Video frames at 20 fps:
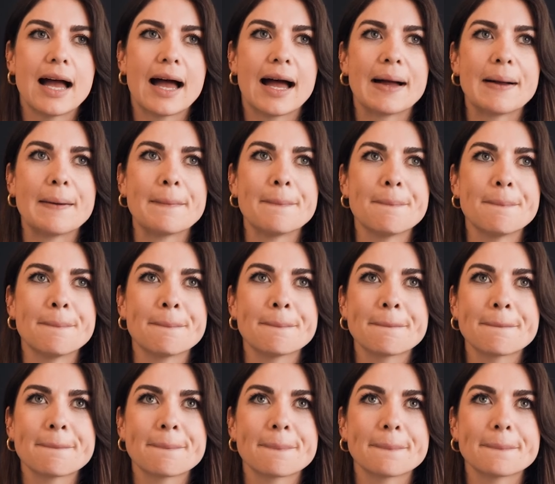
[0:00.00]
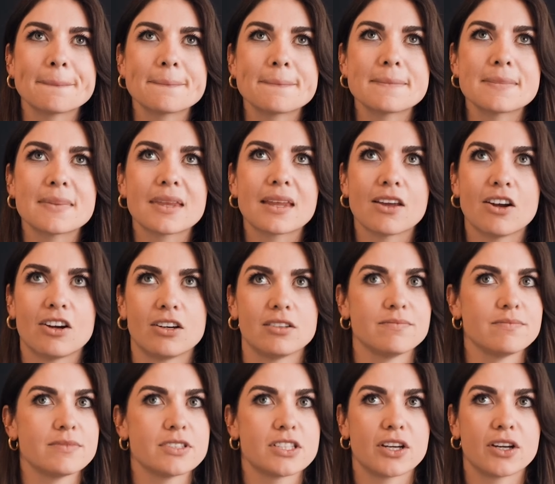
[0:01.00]
Um,
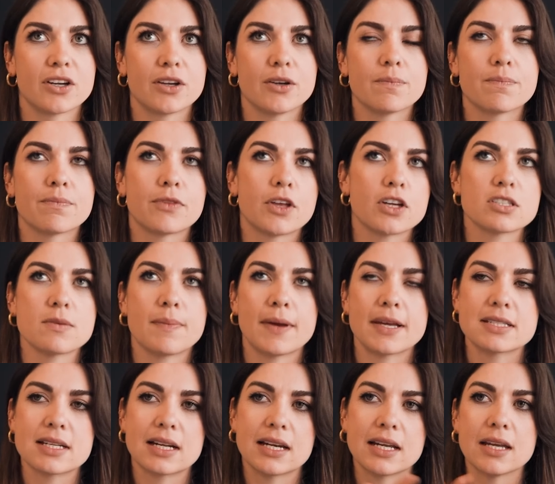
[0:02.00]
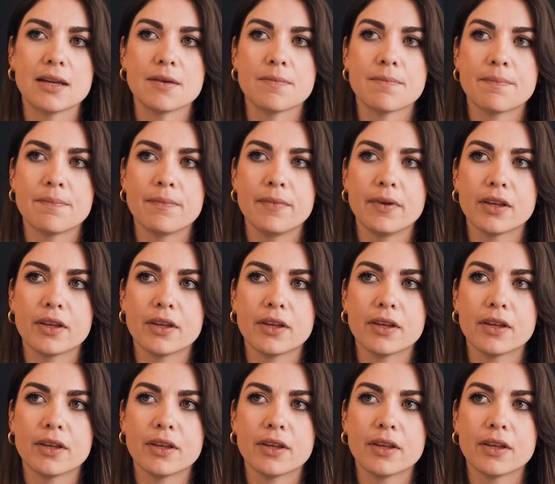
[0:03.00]
yeah, so those are basically